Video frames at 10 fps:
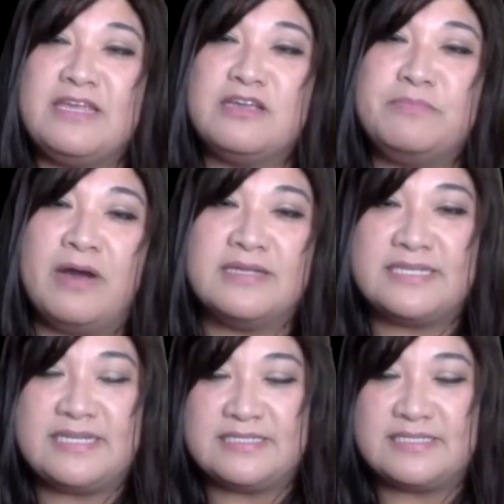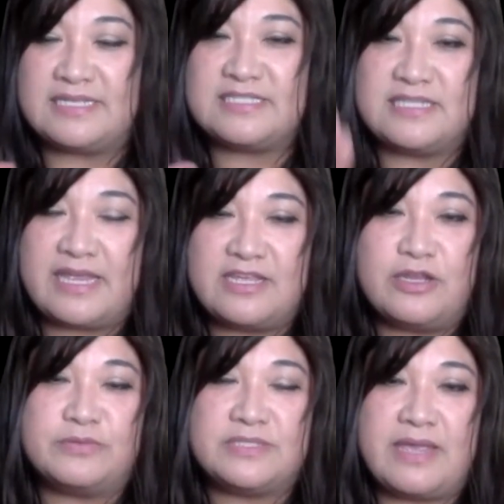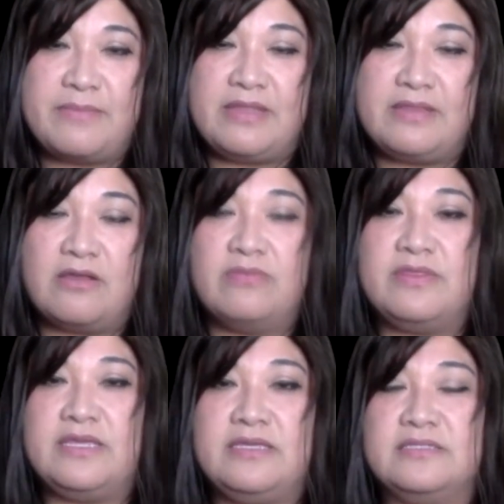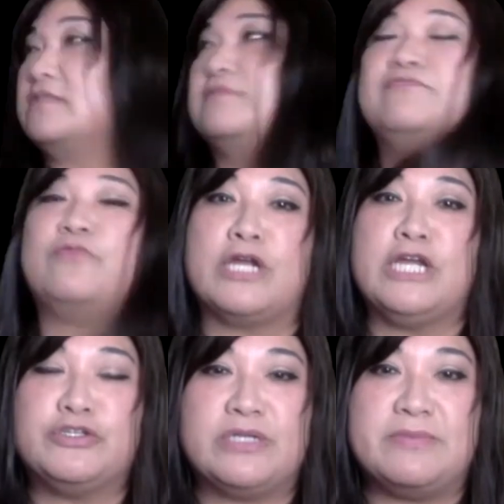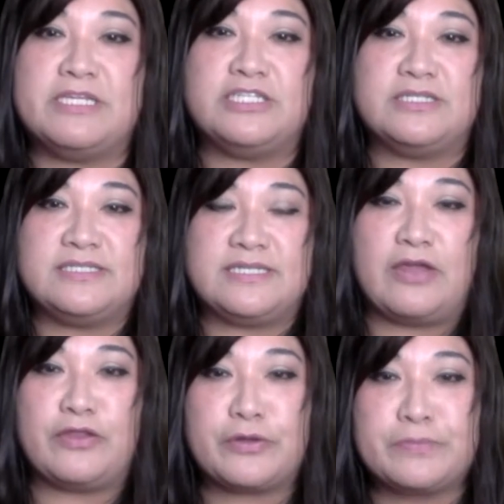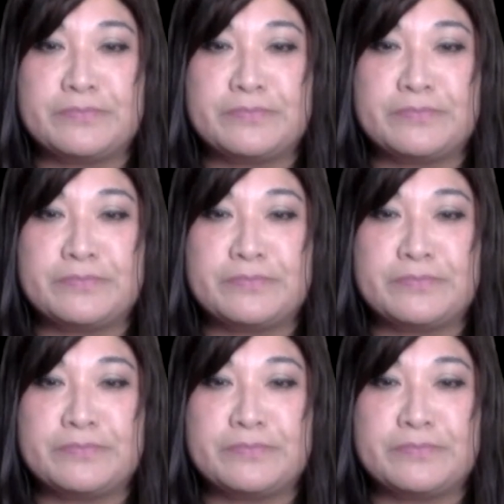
composite is like slamming these 400 images together.